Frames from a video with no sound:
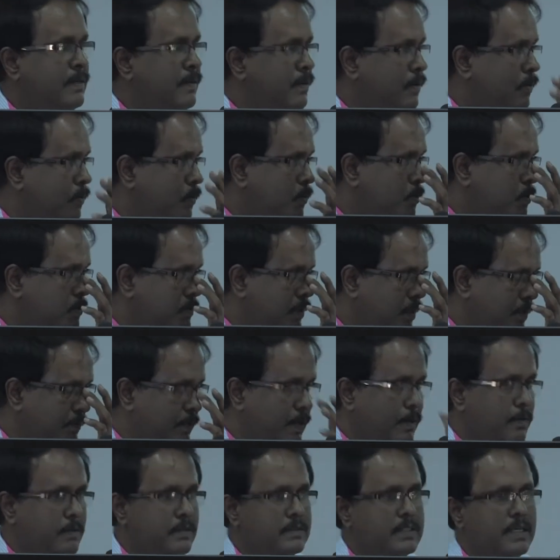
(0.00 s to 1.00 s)
lose
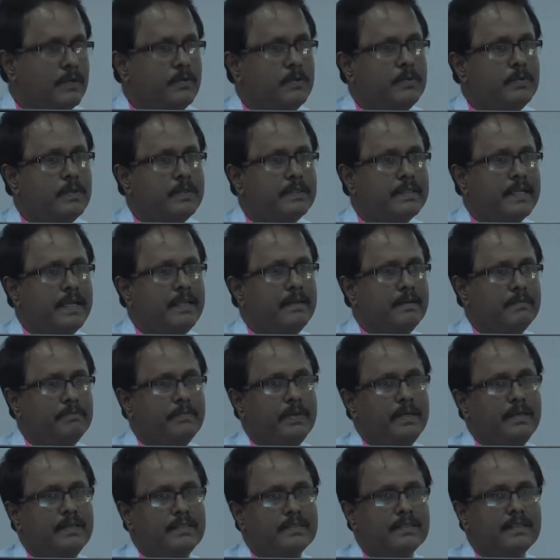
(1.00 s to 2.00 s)
about 7 to 10
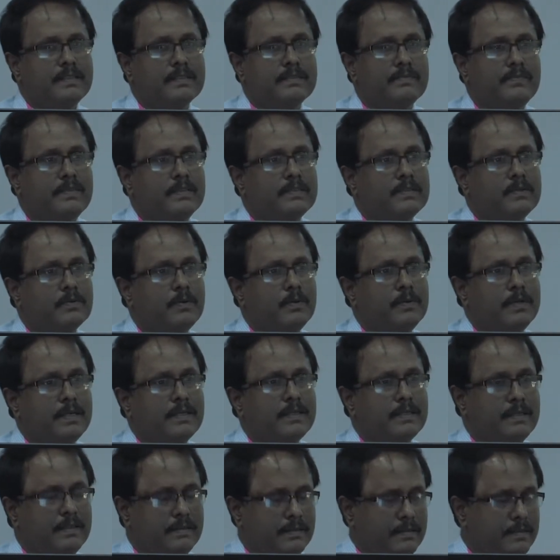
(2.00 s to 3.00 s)
patients with chronic
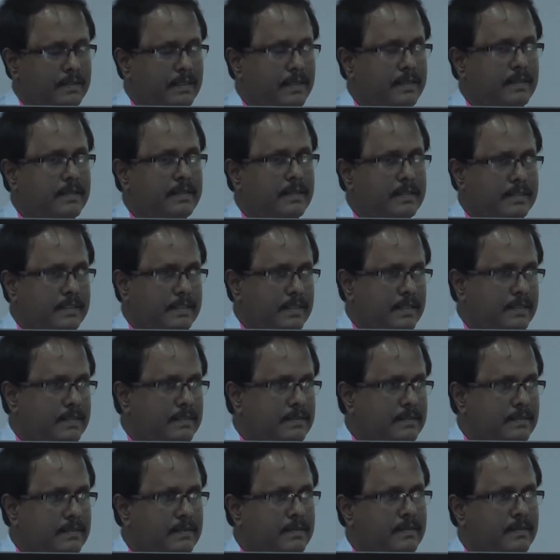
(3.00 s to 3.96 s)
kidney disease